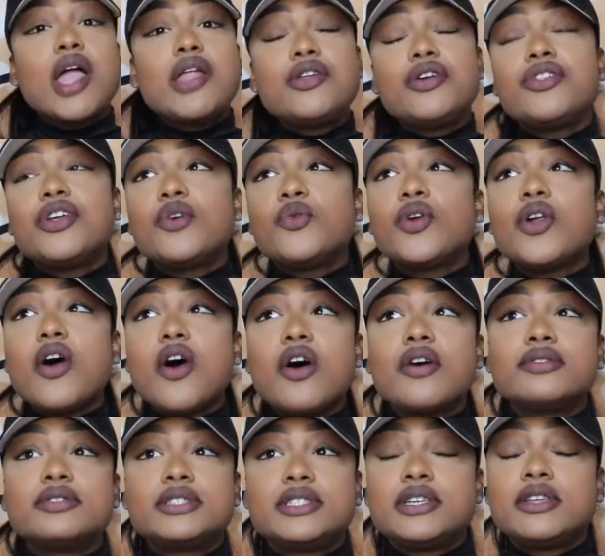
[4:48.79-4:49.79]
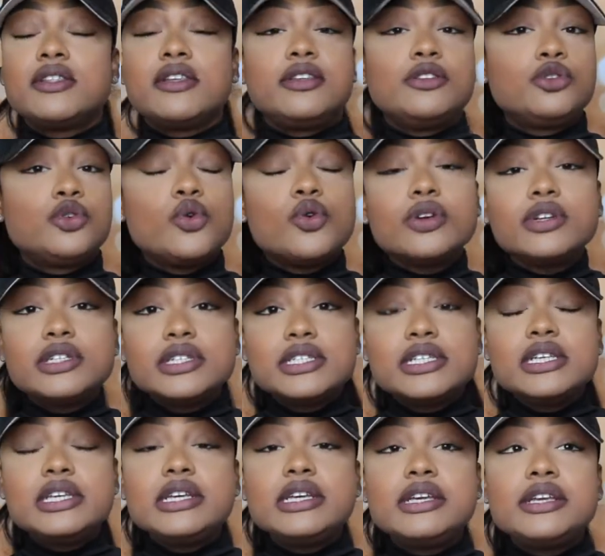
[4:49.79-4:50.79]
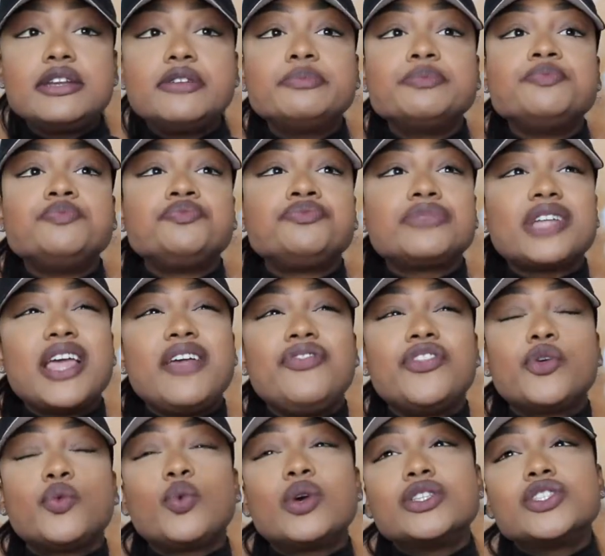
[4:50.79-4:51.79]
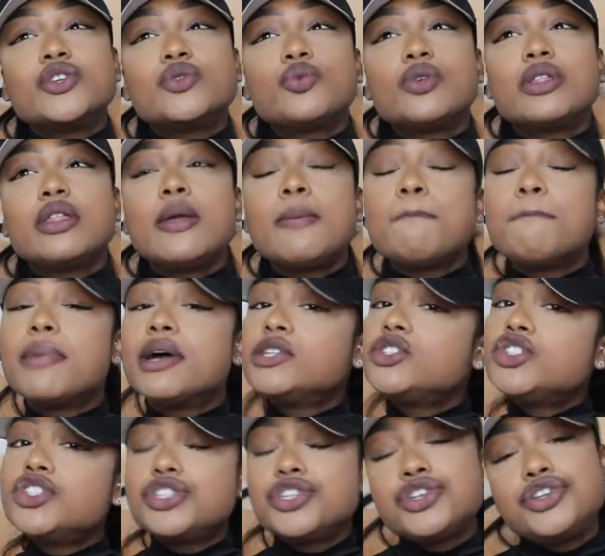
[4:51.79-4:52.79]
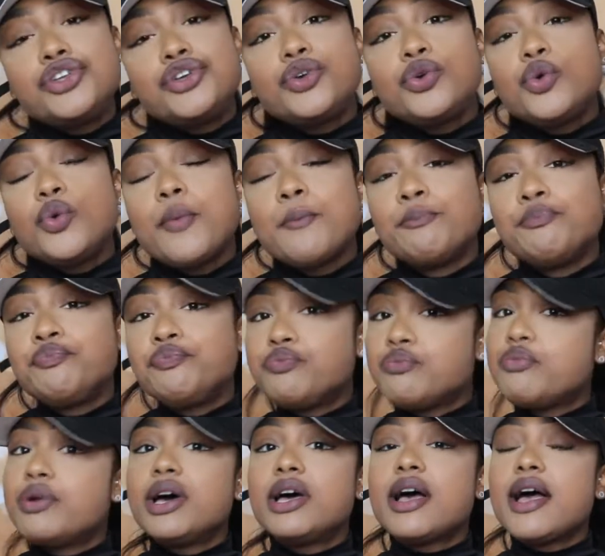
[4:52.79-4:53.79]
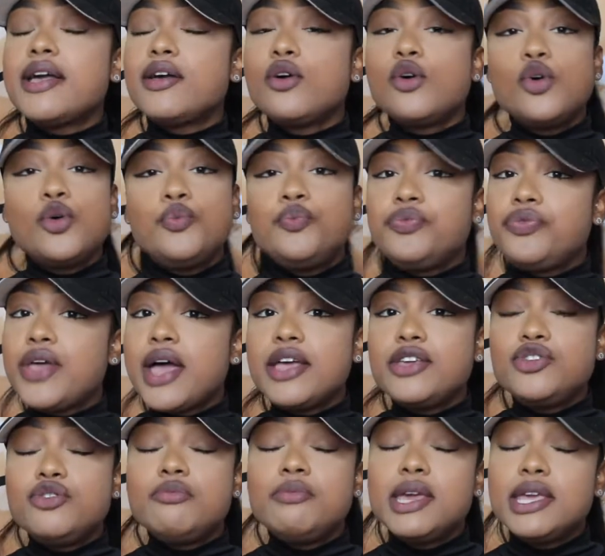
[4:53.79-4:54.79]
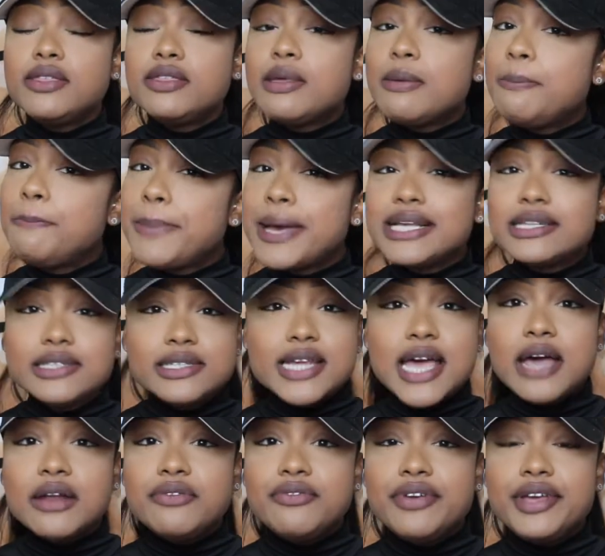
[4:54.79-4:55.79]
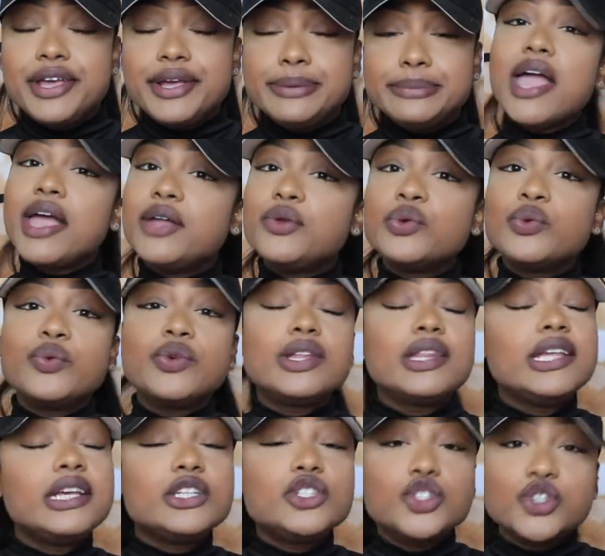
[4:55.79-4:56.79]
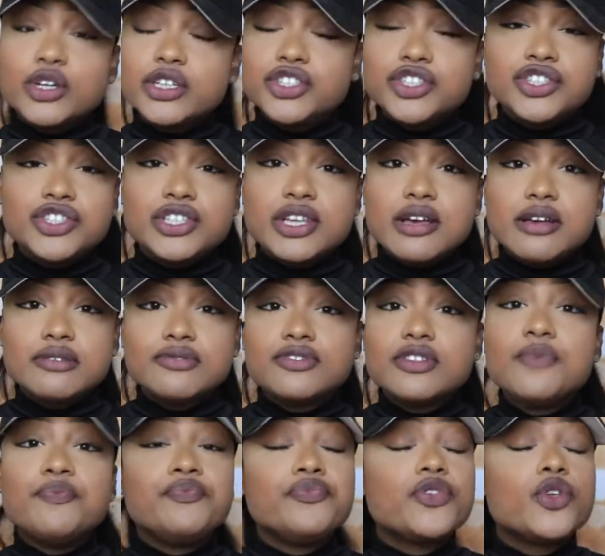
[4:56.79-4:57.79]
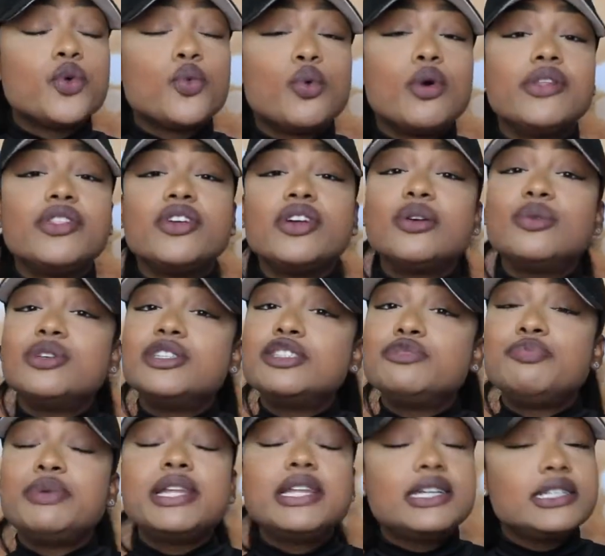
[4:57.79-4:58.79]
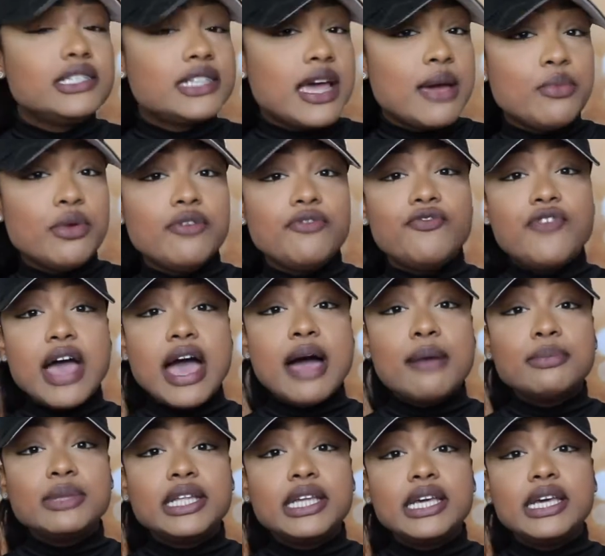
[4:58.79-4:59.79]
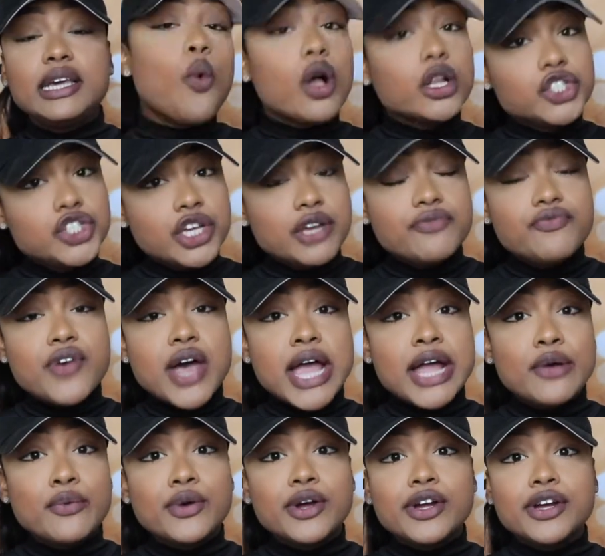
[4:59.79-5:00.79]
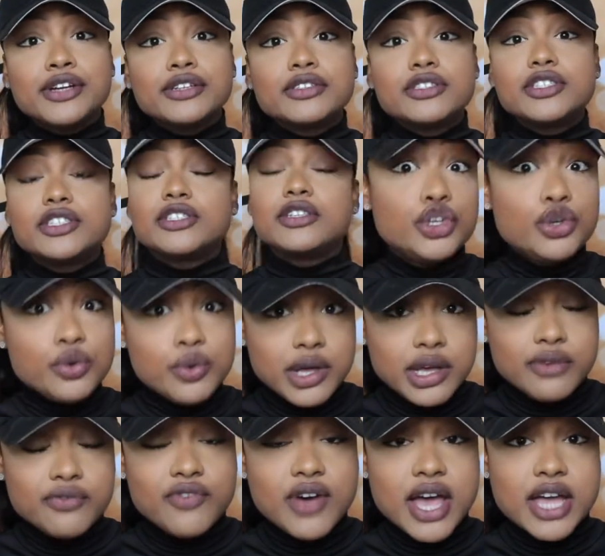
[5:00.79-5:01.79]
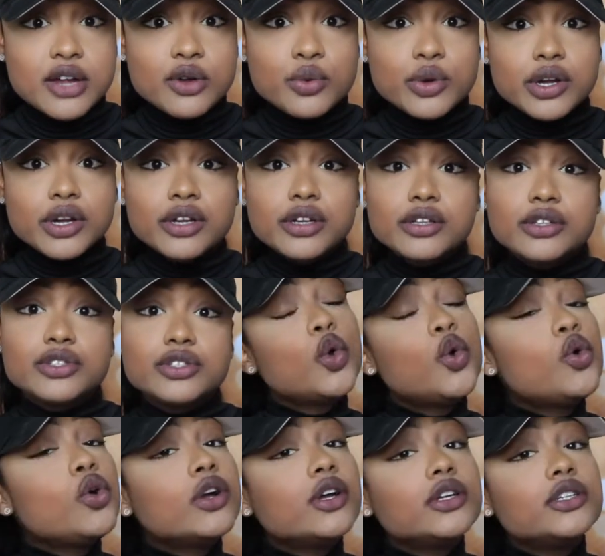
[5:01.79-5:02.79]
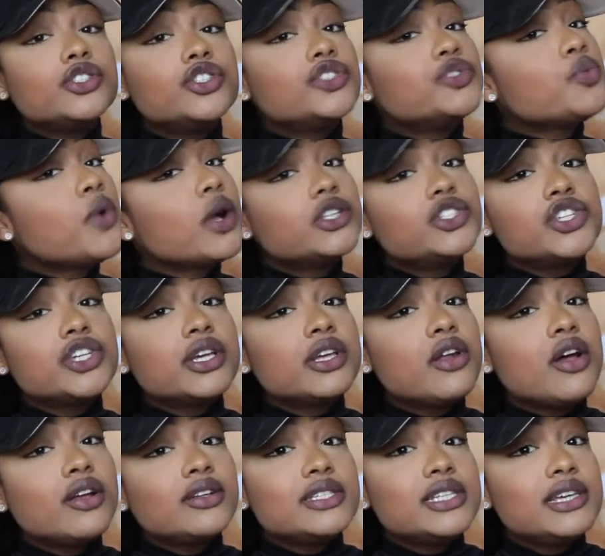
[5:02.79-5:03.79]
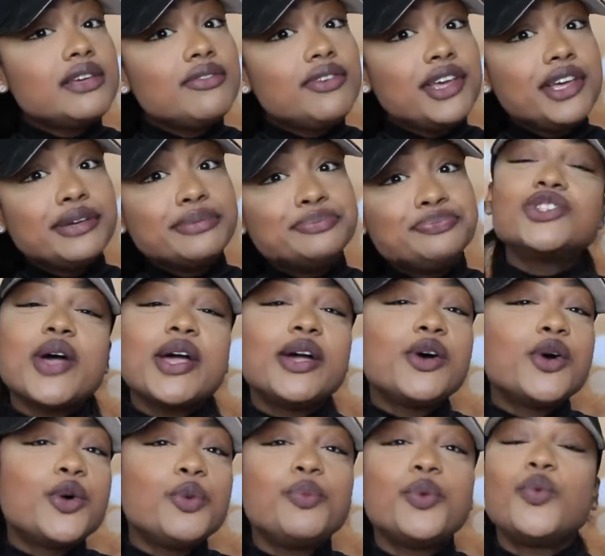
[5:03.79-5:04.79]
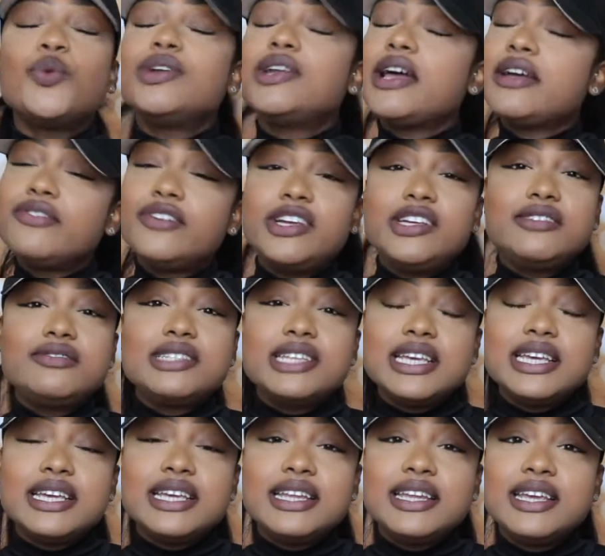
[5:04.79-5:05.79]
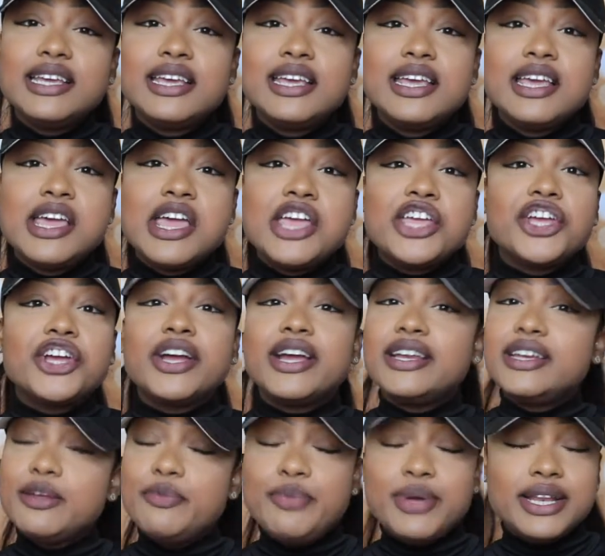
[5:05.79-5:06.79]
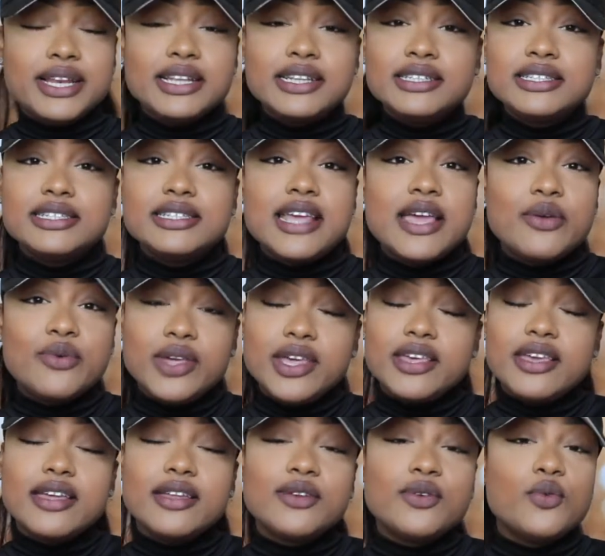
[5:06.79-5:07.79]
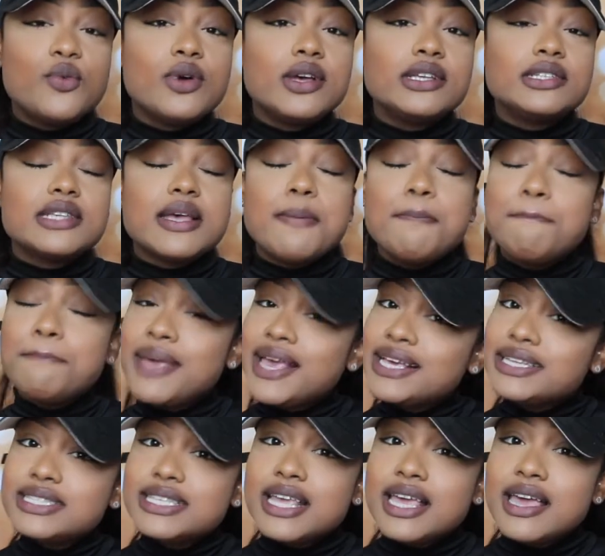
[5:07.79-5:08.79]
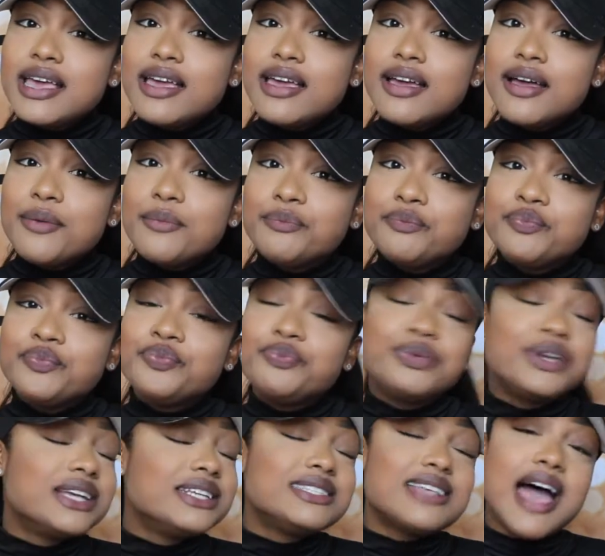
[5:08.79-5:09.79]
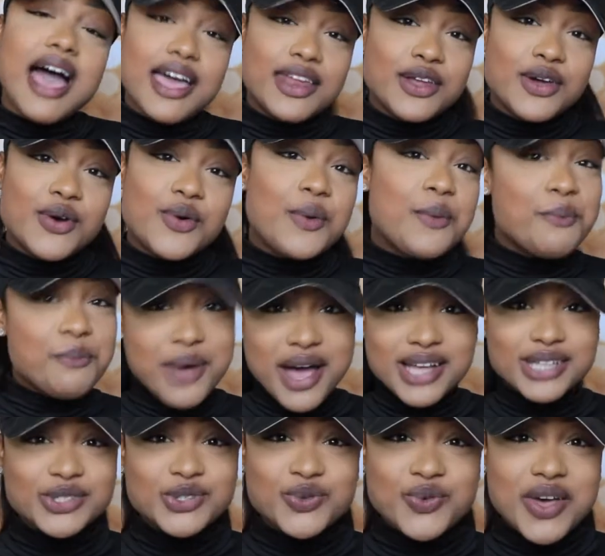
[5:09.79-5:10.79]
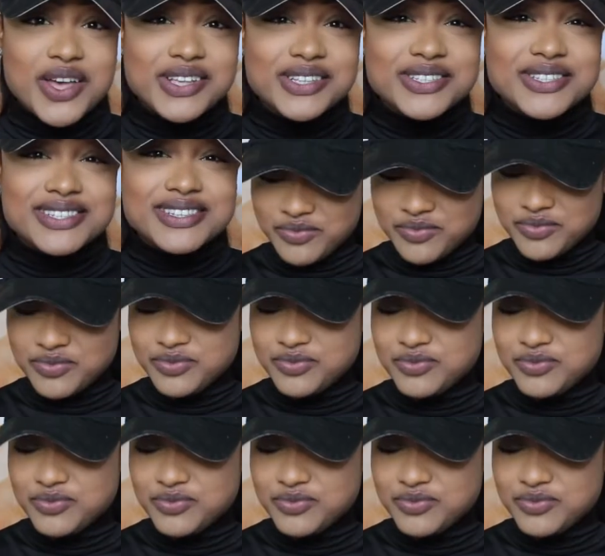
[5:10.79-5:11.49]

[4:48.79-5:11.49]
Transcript: I know that we're all still in quarantine and there wasn't really much to do, but I hope that you made the best out of it and really enjoyed yourself, whether it was spending time with family, watching fireworks, doing fireworks, or just watching it on TV. I hope whatever you did, your Independence Day weekend was amazing, because I know mine was.